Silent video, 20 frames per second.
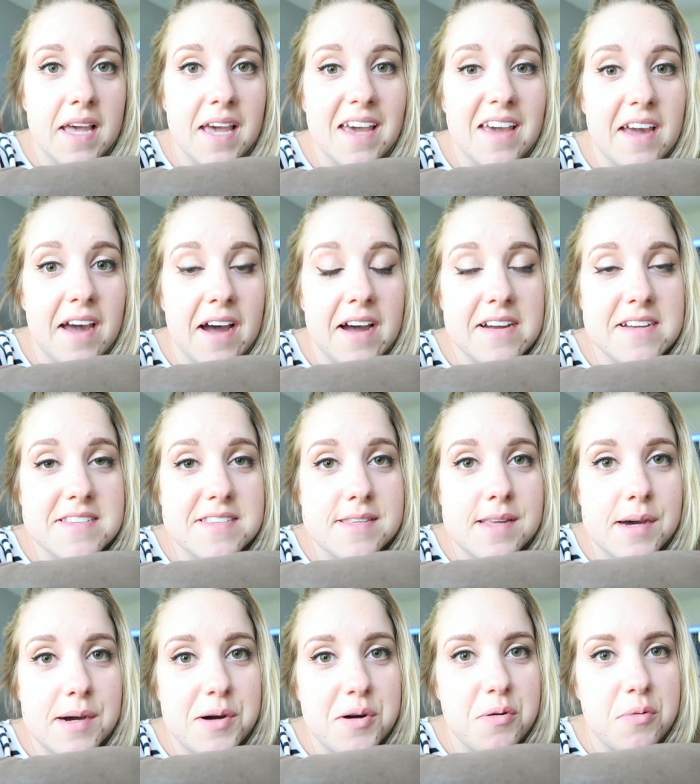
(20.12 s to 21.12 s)
Hey guys,
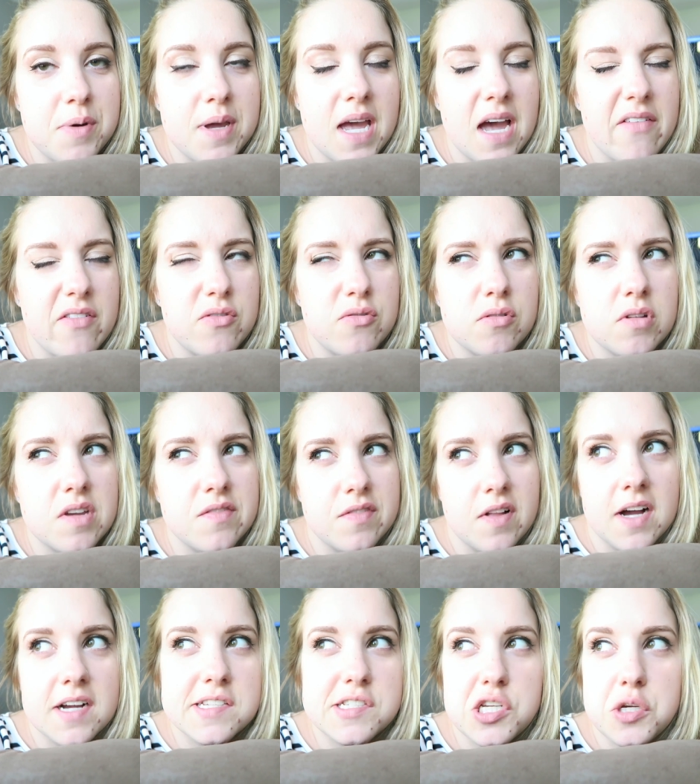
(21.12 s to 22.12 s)
so we haven't really
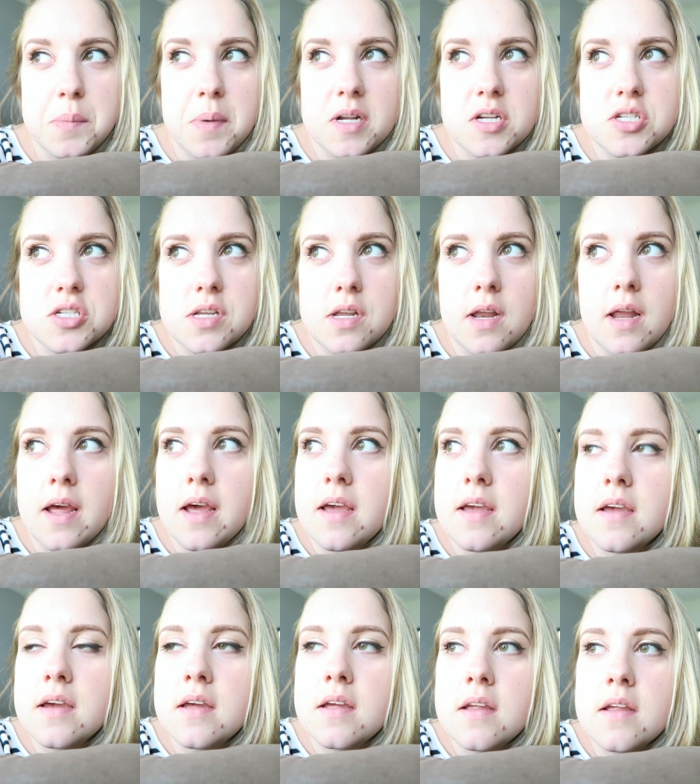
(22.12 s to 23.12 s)
vlogged too much
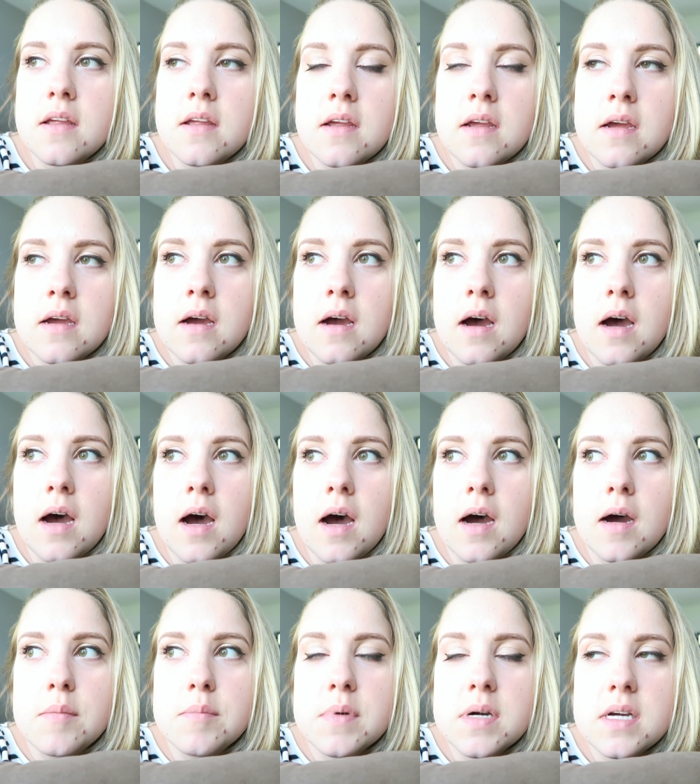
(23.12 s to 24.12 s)
today.
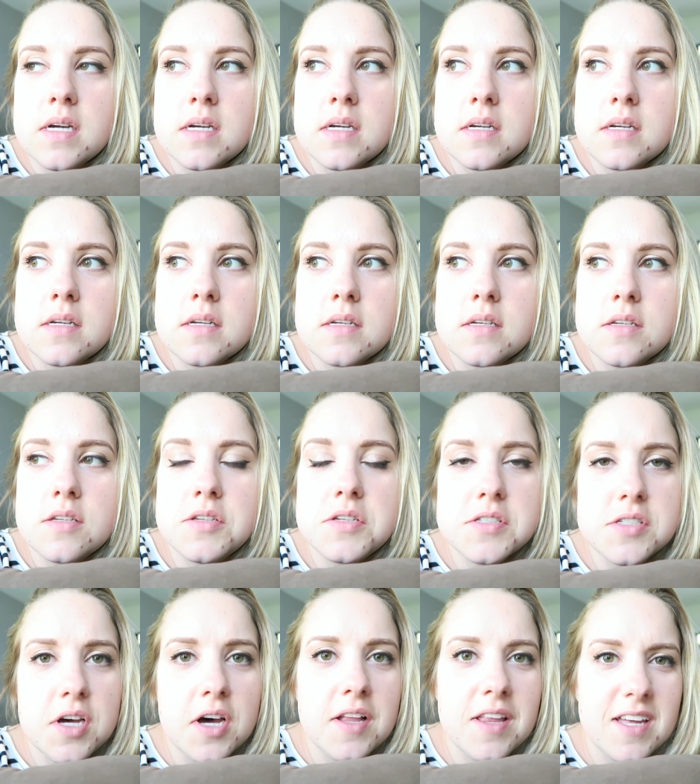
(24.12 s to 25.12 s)
You
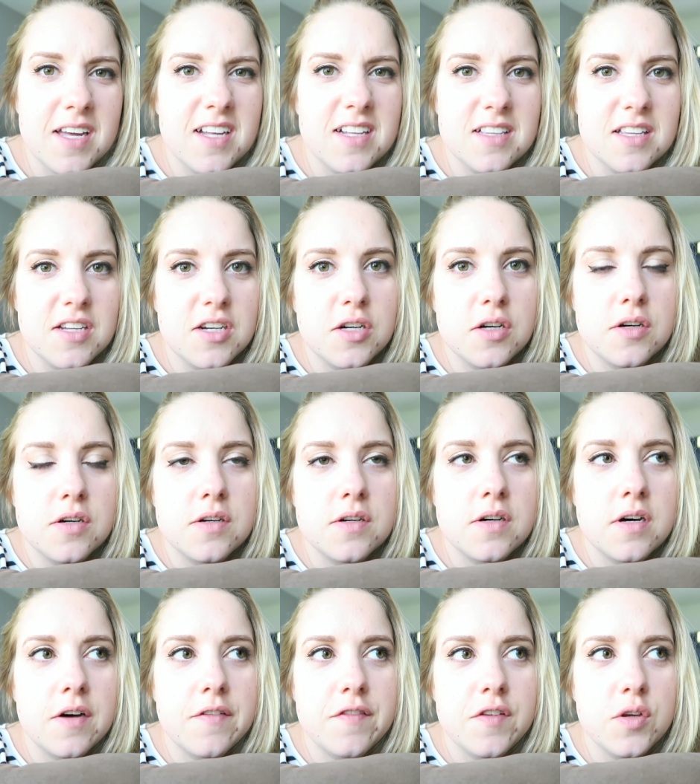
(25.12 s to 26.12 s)
saw like a
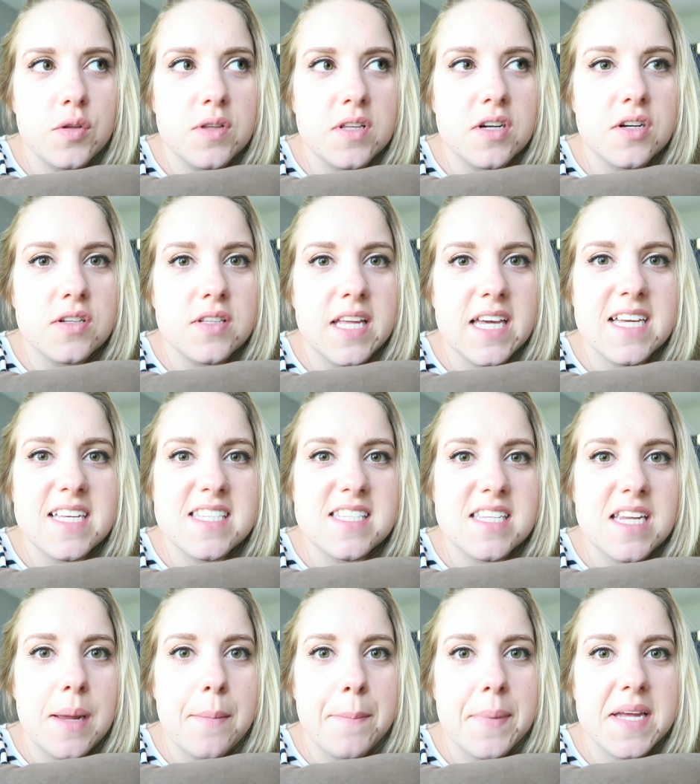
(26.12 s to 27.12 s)
few little like
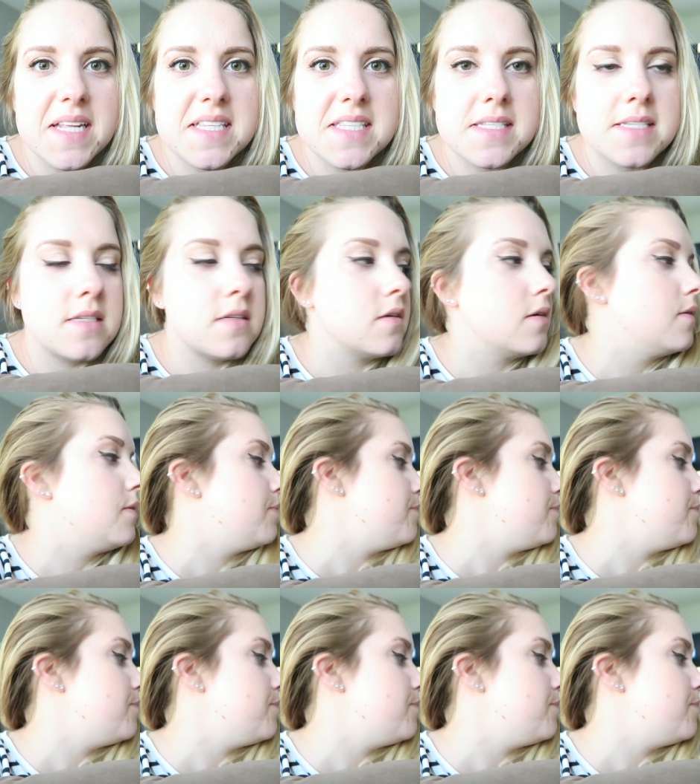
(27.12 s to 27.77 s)
snippets